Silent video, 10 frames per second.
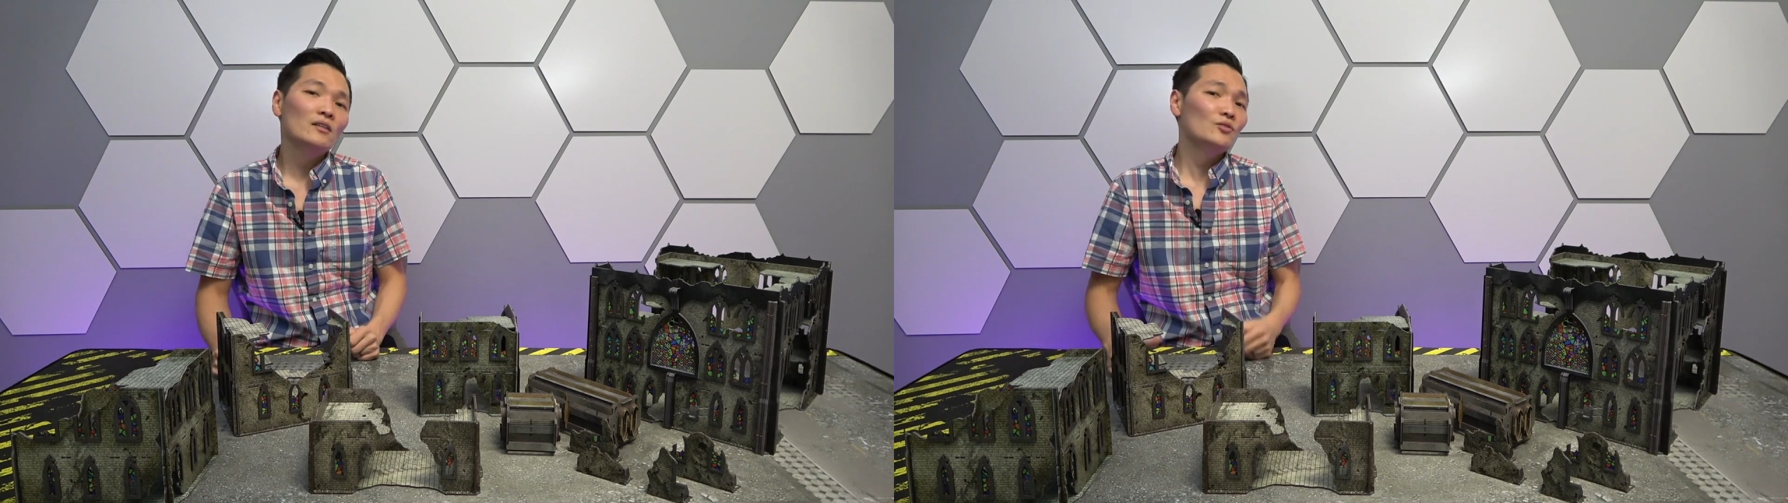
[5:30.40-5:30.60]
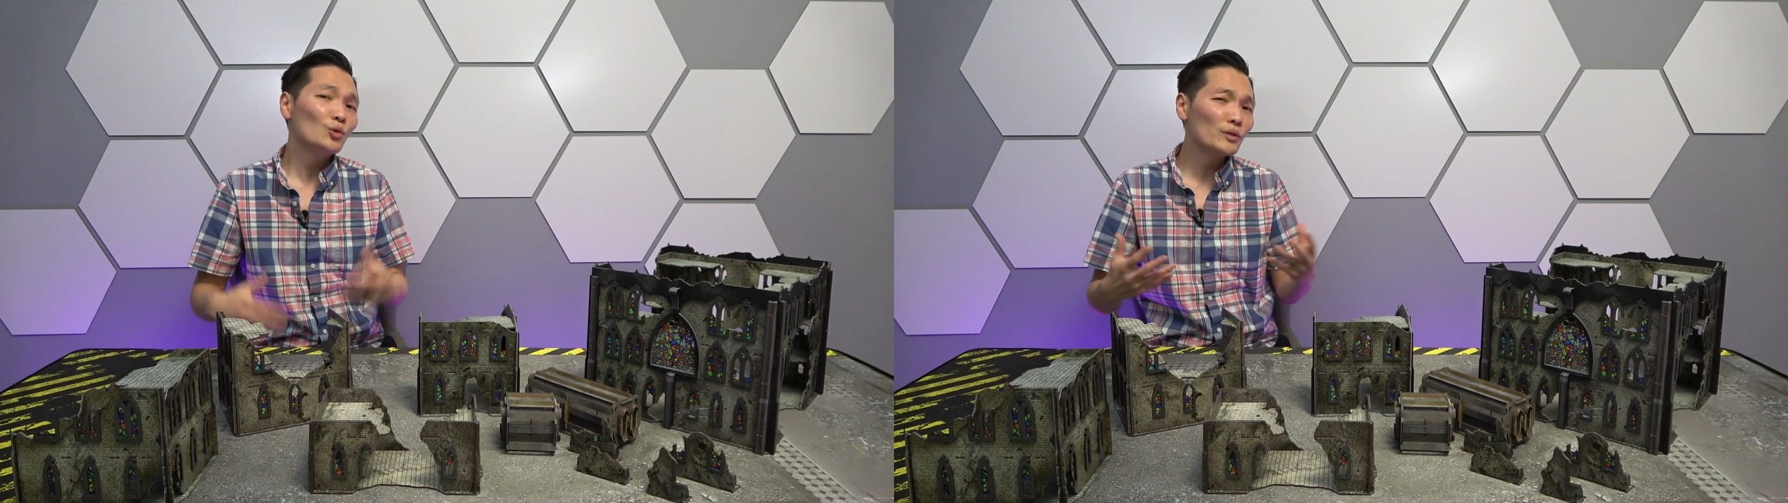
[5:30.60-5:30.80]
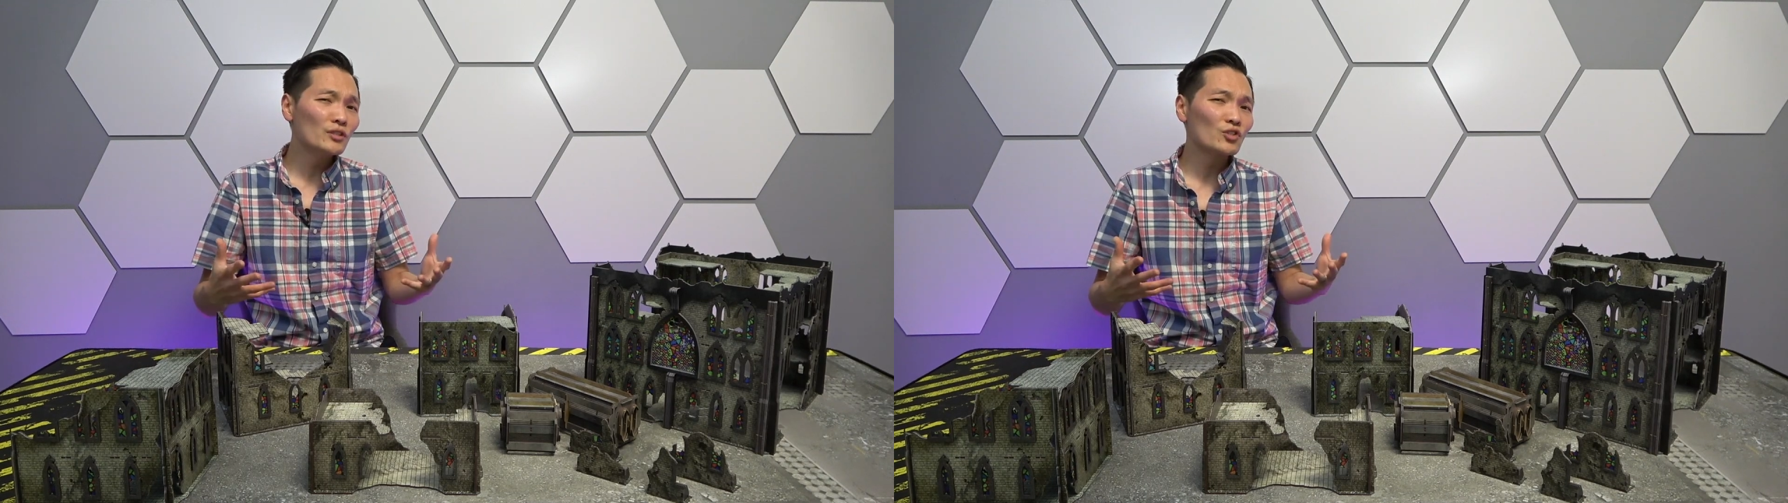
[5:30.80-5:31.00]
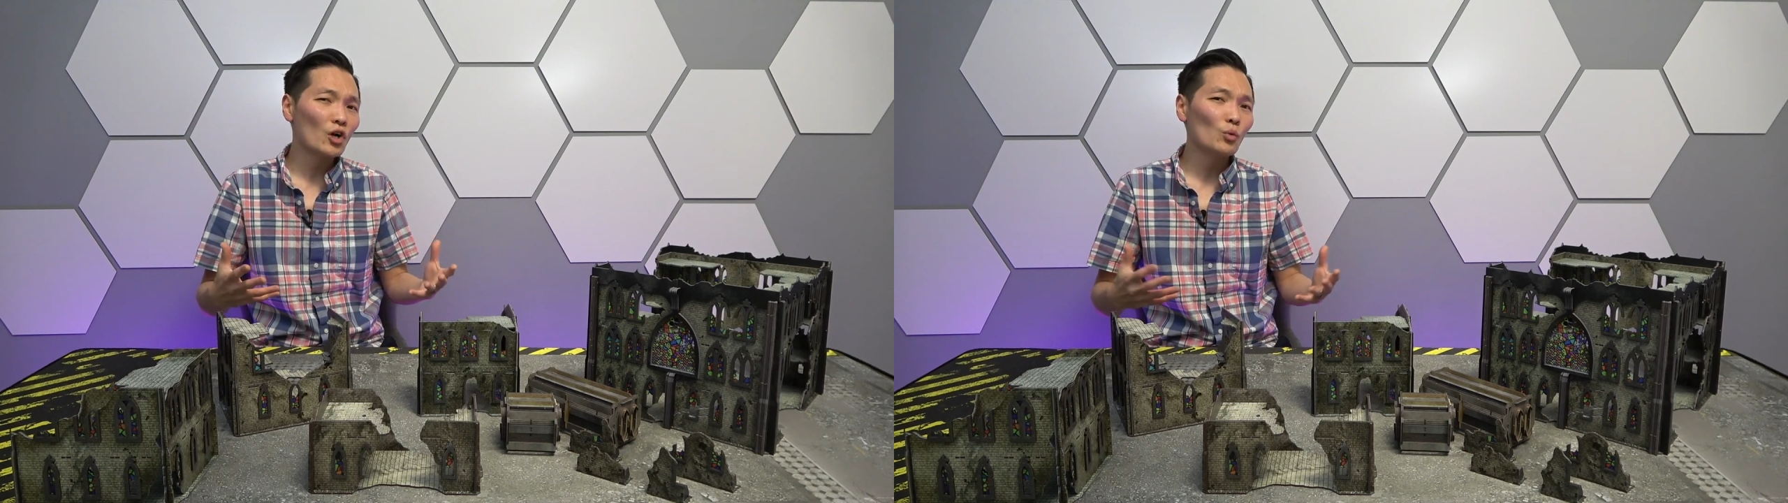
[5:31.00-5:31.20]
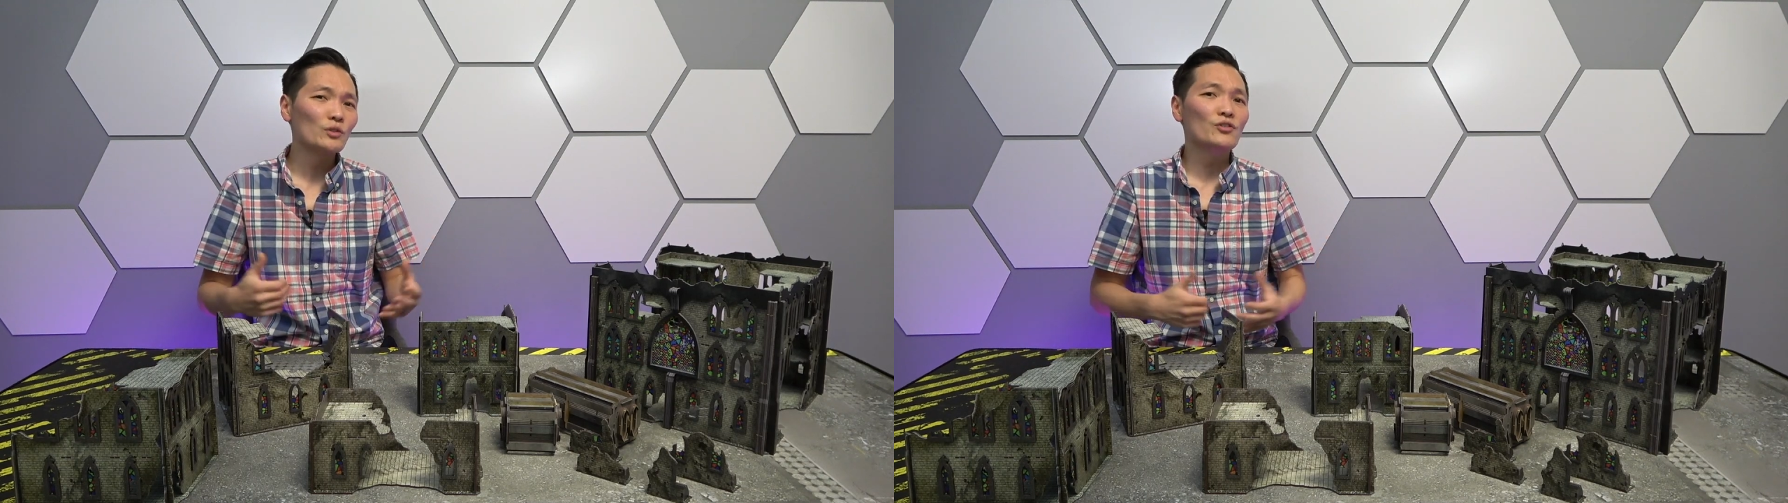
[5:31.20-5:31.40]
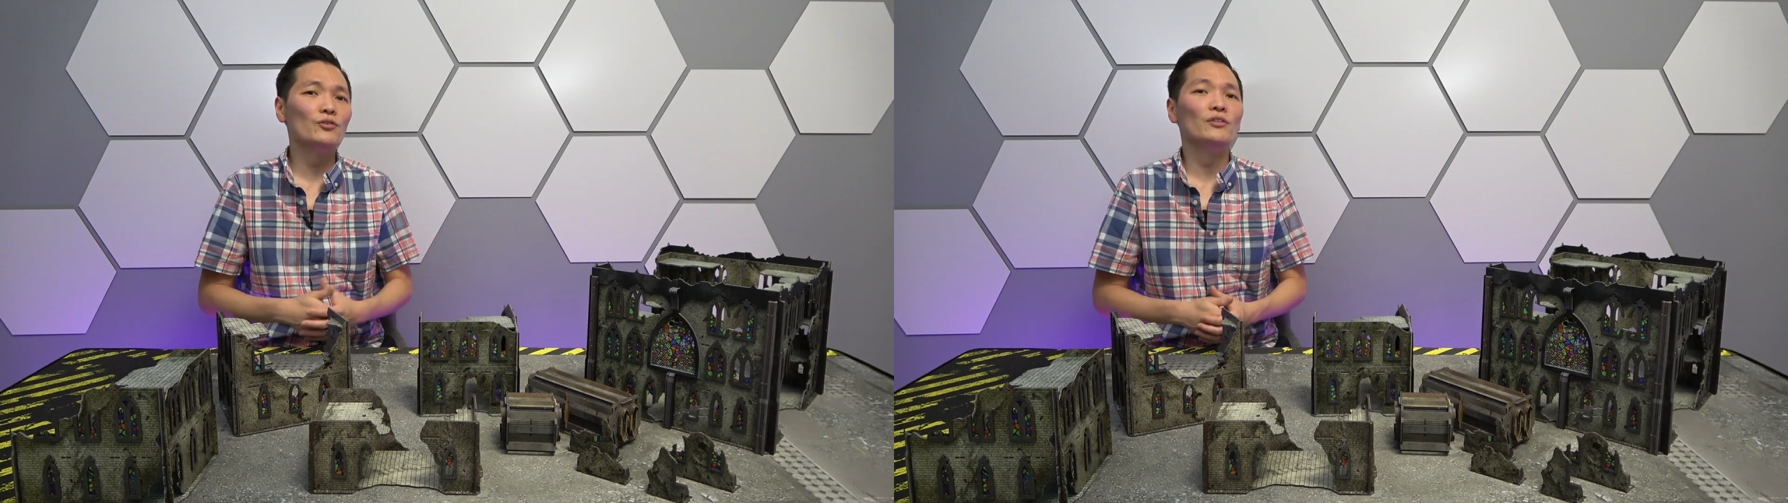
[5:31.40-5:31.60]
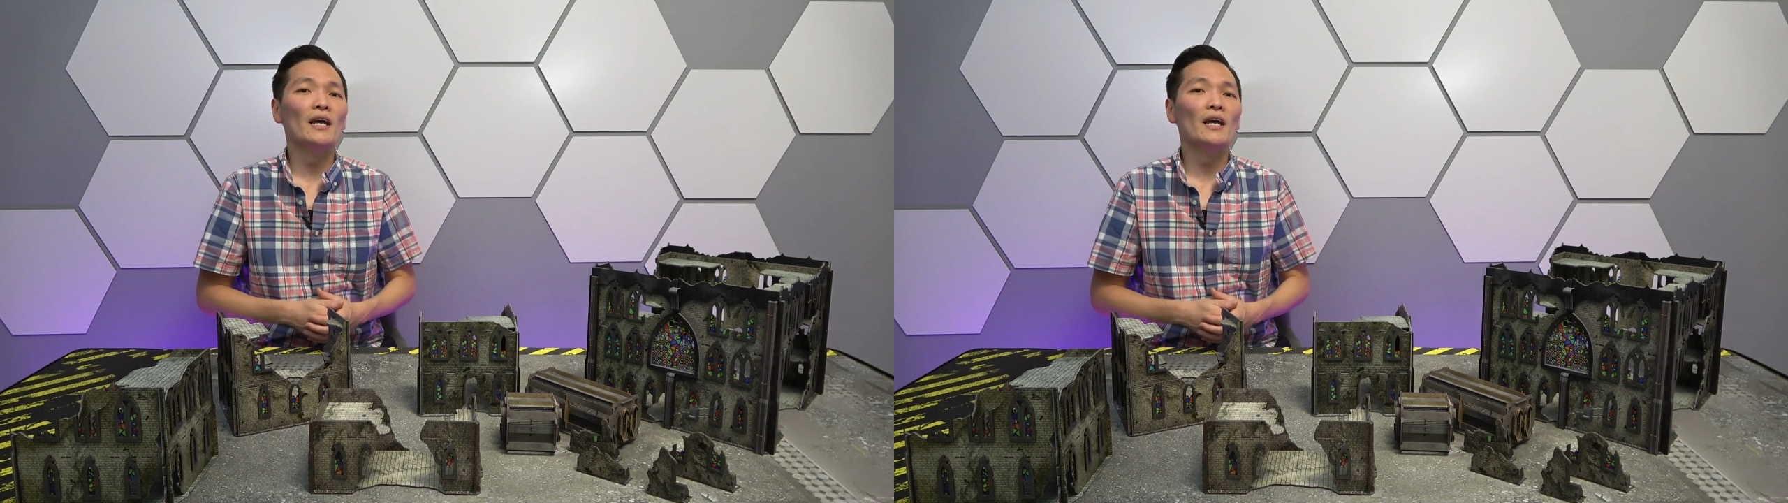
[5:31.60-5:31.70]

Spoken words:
Doing so would certainly